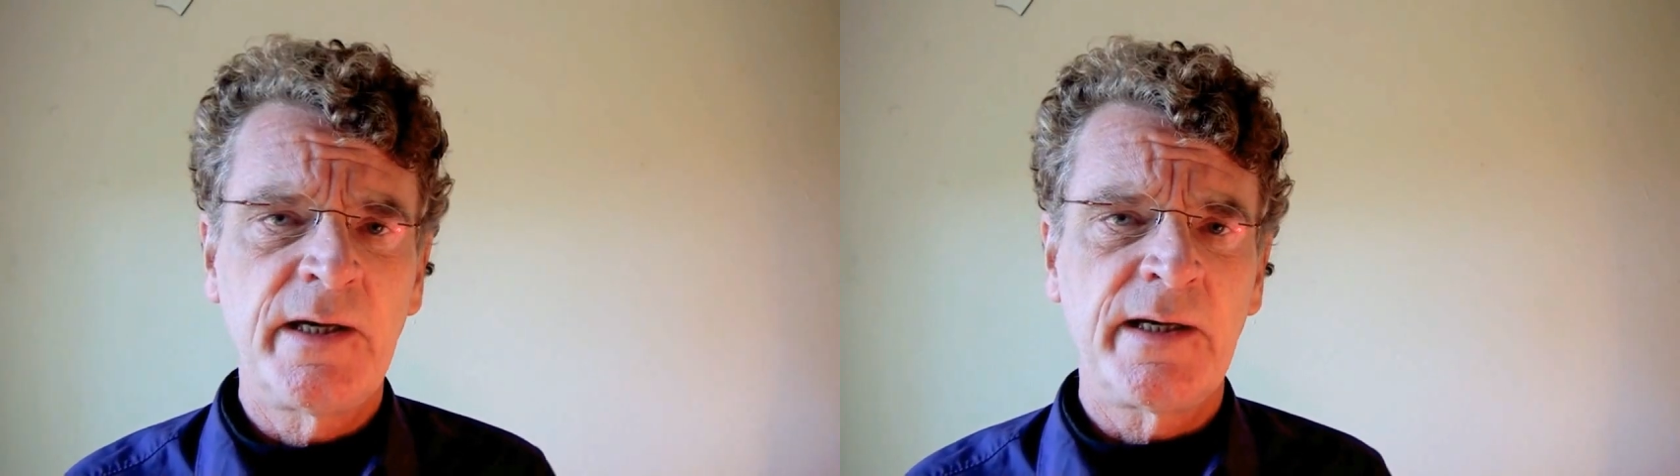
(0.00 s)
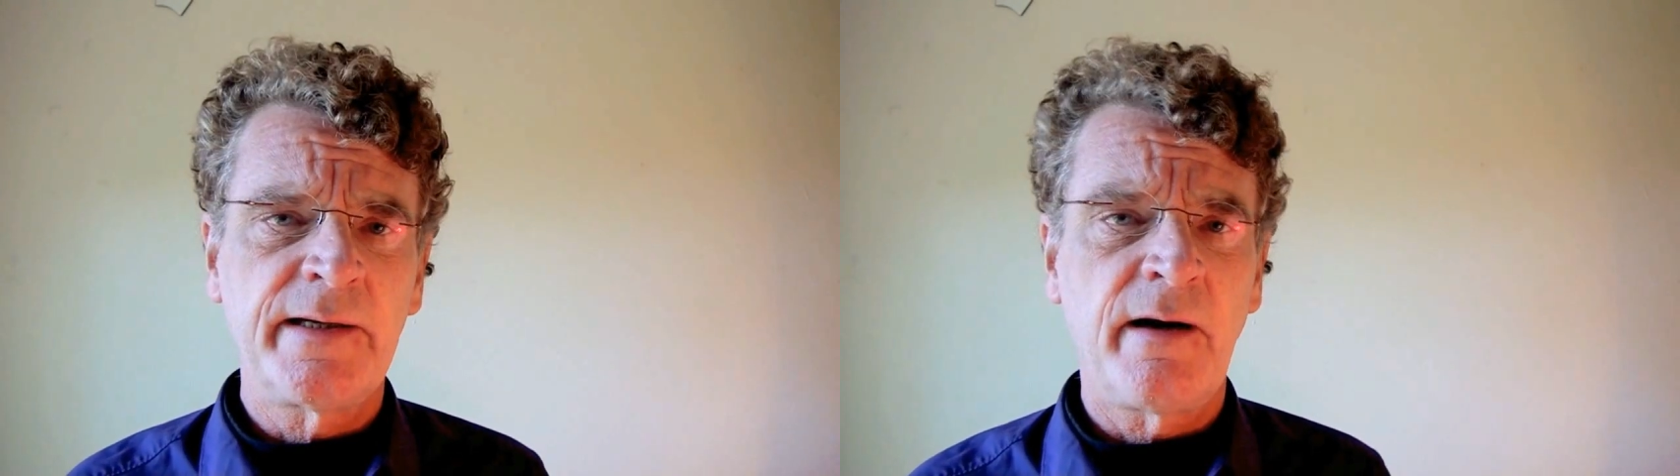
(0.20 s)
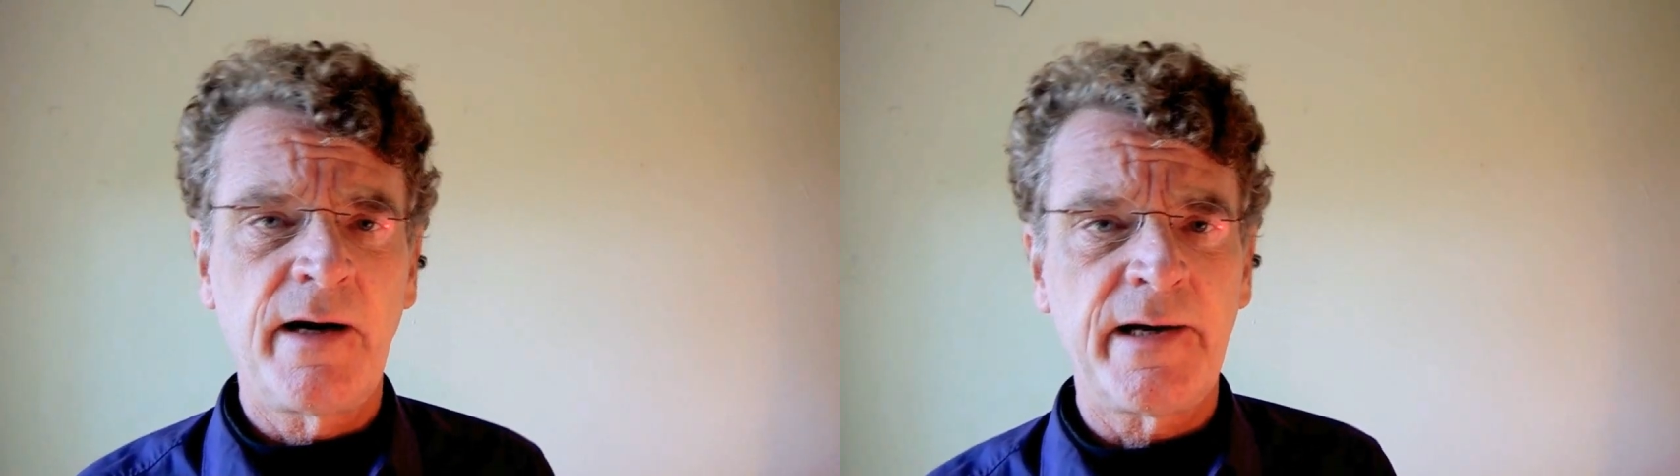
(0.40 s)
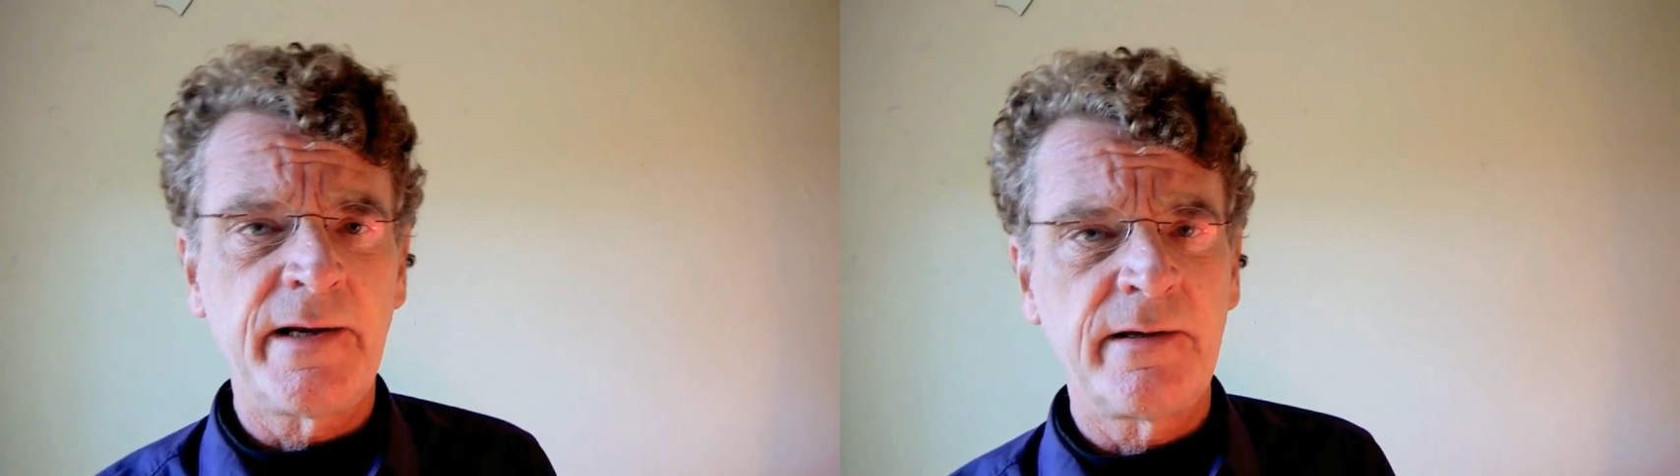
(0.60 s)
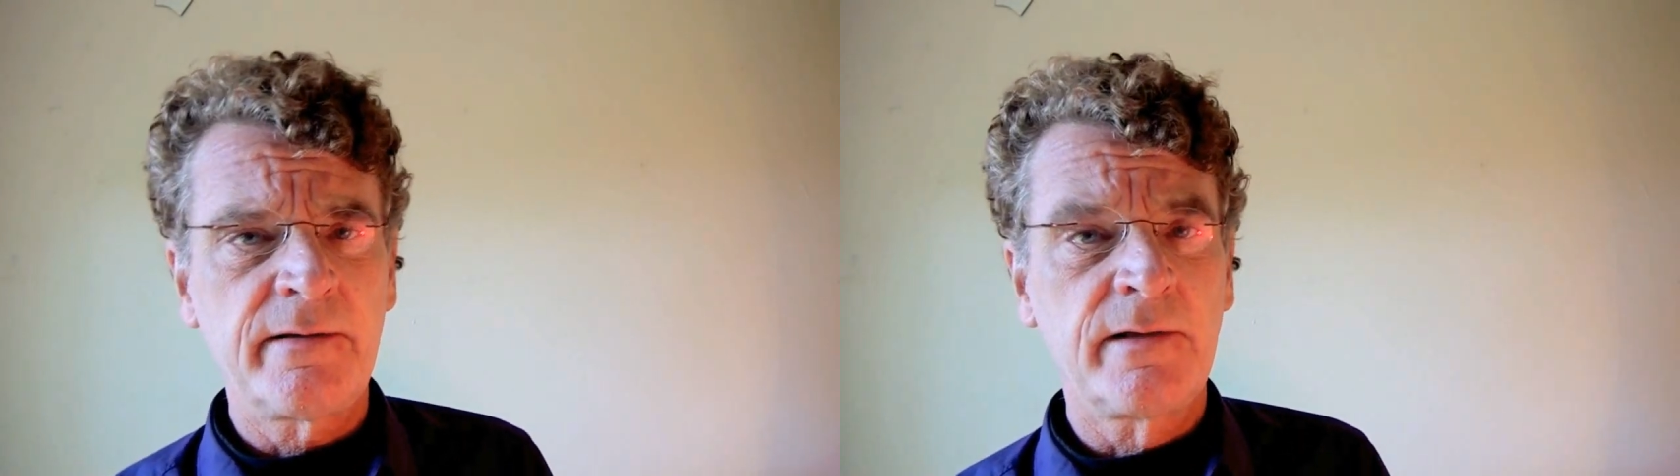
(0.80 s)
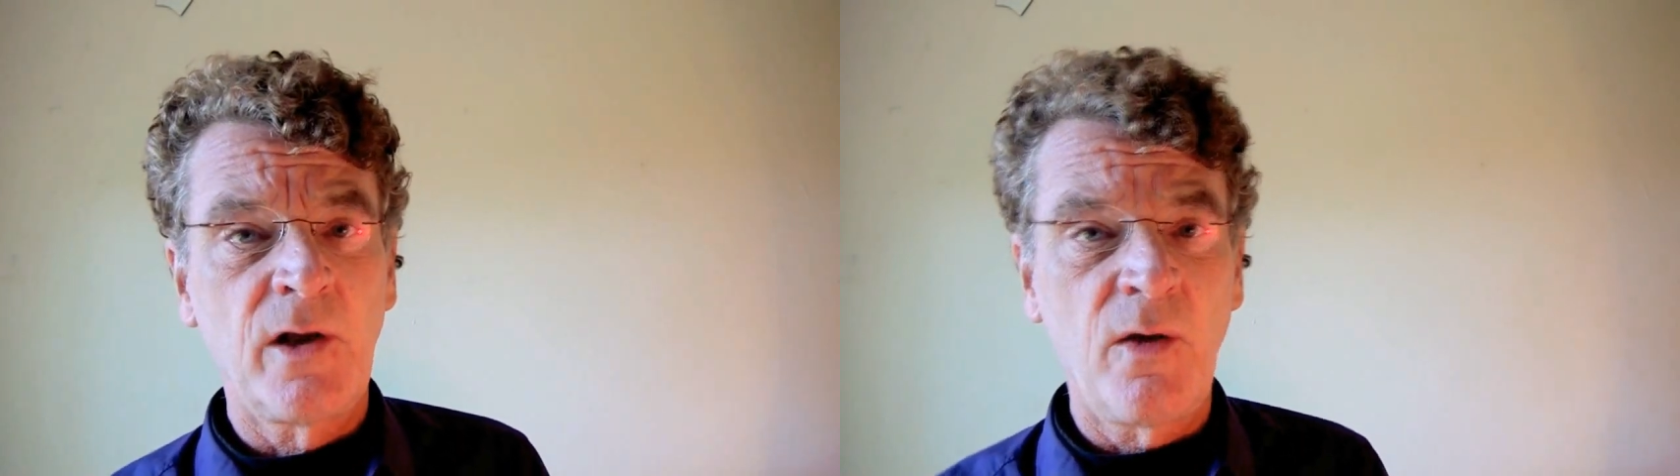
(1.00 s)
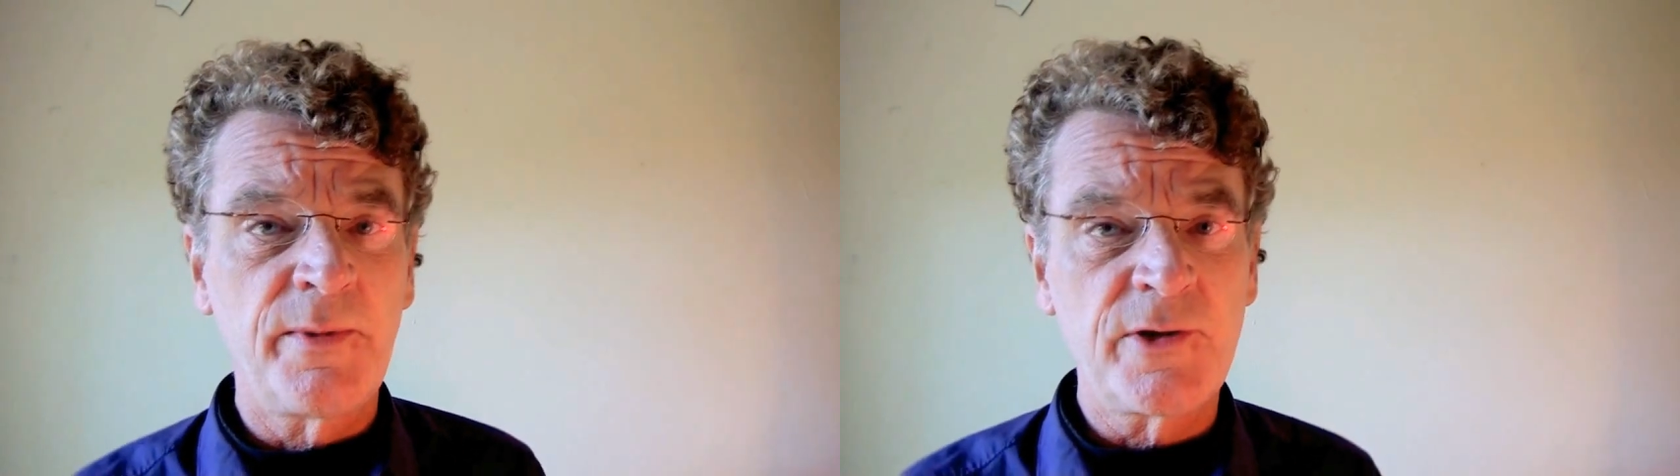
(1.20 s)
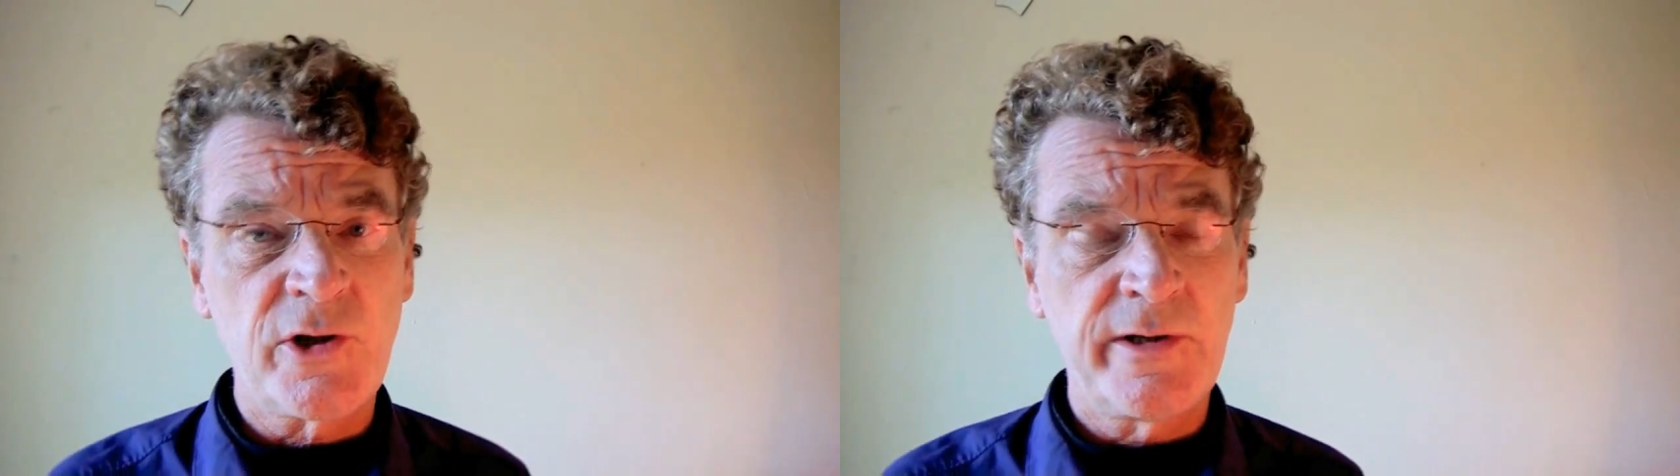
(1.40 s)
on a
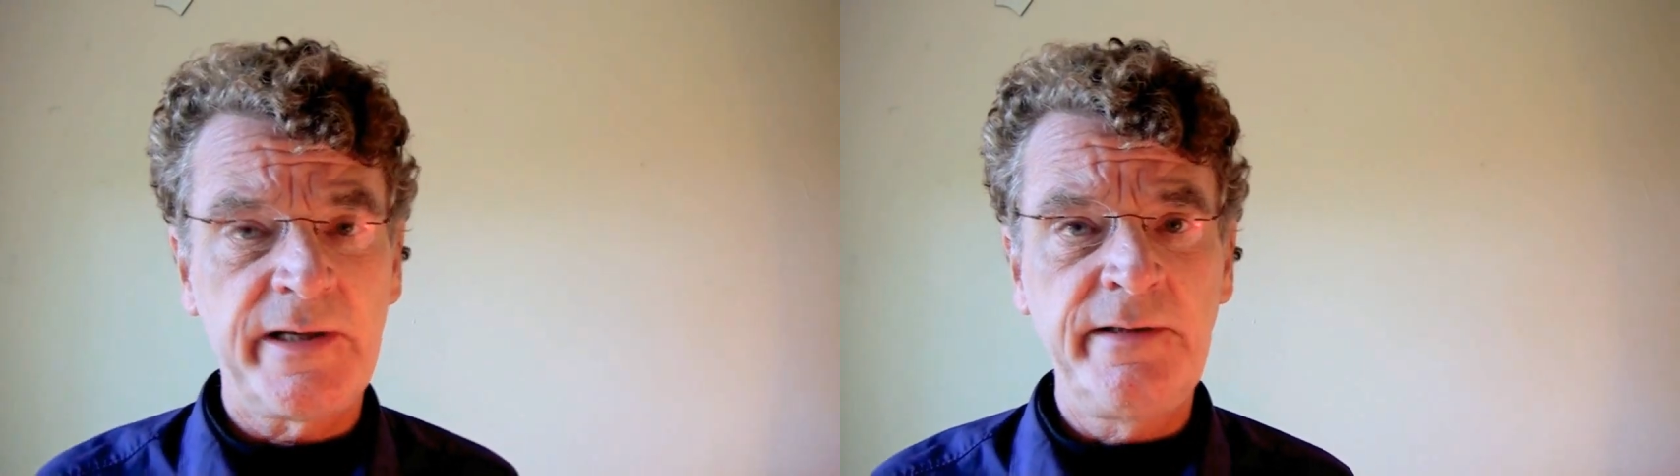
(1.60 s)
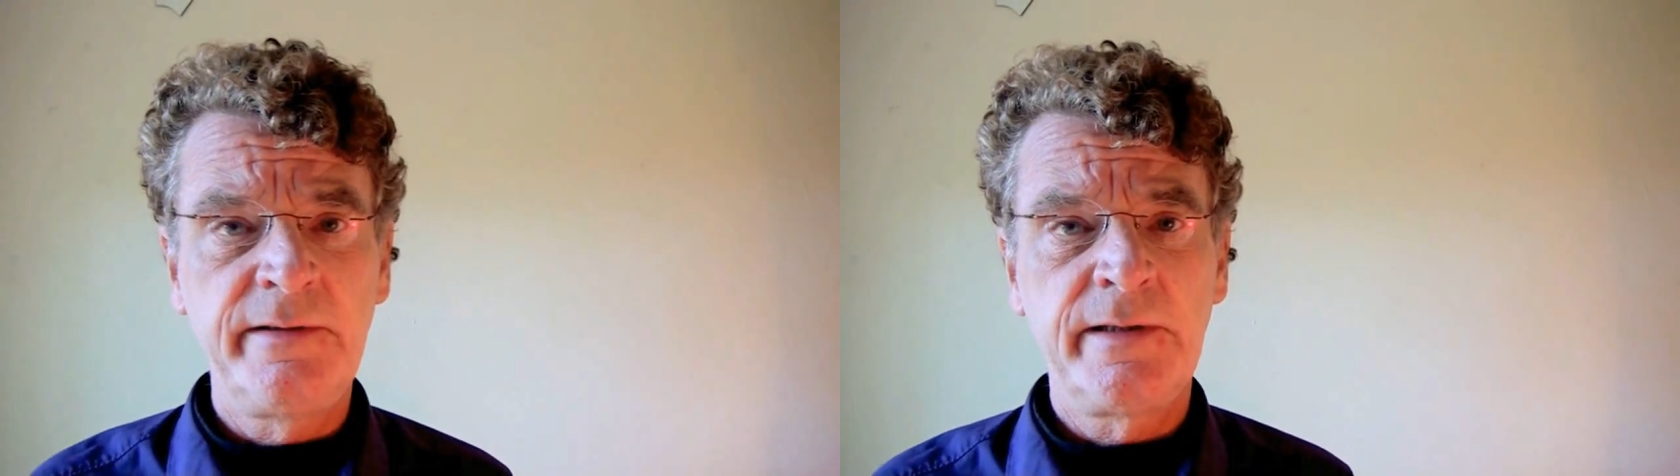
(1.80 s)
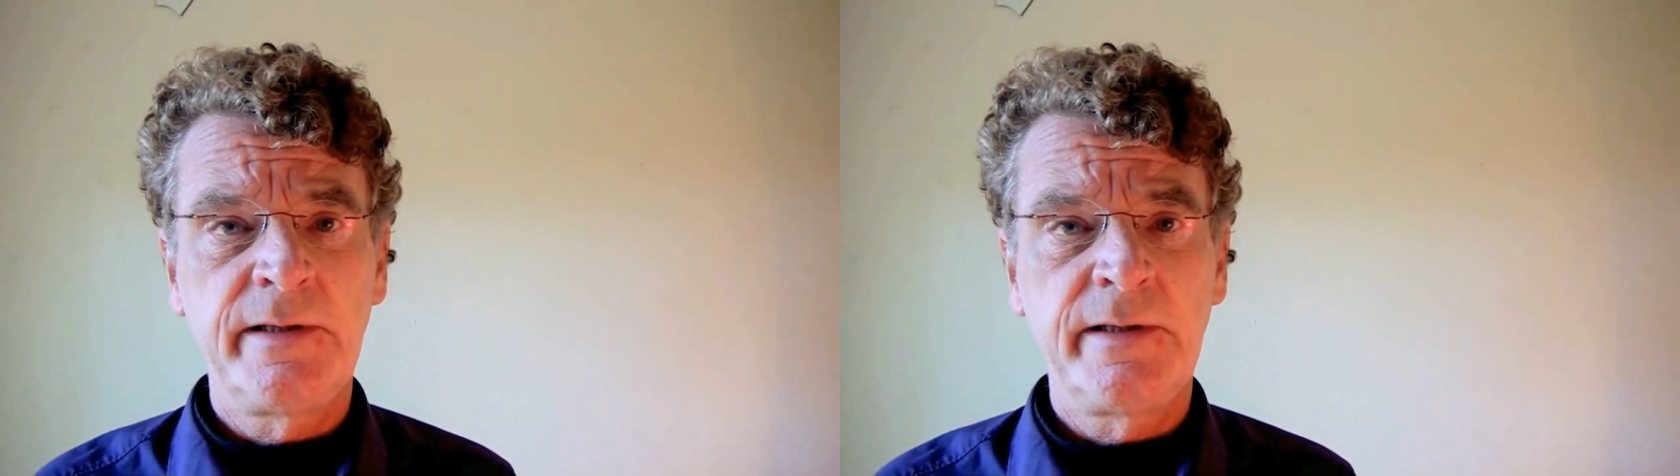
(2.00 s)
global journey